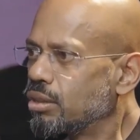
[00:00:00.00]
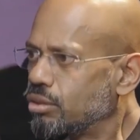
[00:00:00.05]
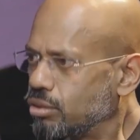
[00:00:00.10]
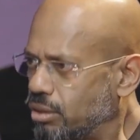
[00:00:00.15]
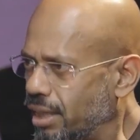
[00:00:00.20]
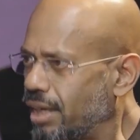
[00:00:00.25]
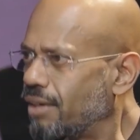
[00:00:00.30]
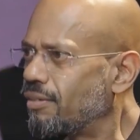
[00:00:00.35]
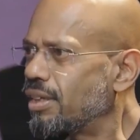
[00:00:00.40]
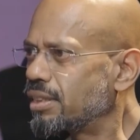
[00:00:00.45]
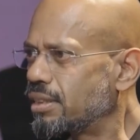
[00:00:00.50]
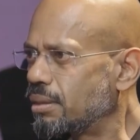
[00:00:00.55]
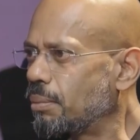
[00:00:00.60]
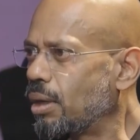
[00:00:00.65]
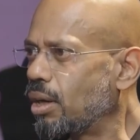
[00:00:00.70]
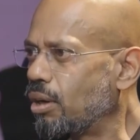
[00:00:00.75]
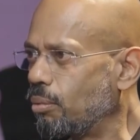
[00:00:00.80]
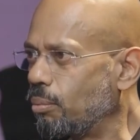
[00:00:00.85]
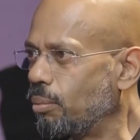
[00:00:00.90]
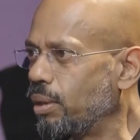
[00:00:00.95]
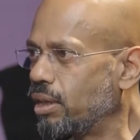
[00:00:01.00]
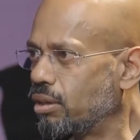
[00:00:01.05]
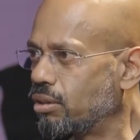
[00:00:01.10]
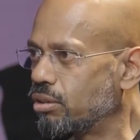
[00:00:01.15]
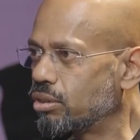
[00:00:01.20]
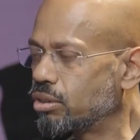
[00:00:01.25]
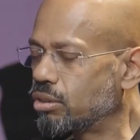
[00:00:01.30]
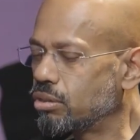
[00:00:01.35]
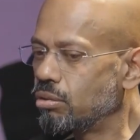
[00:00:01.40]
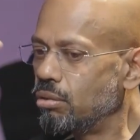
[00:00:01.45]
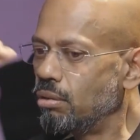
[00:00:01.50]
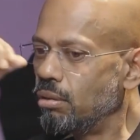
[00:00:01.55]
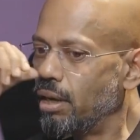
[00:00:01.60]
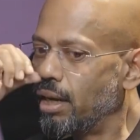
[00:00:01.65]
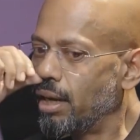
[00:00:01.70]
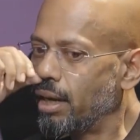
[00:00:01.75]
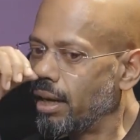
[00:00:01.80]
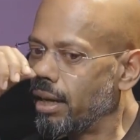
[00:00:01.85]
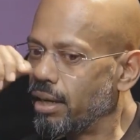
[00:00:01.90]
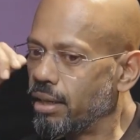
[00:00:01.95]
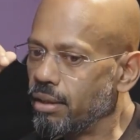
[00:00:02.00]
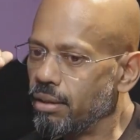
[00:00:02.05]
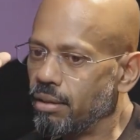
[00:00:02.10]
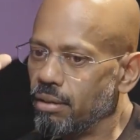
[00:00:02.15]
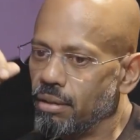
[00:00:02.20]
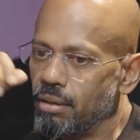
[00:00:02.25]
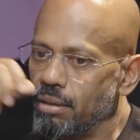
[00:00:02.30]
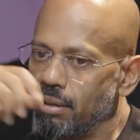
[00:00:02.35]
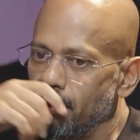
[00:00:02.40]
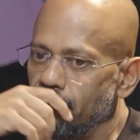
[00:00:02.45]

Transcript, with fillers: So give us about a week or so, and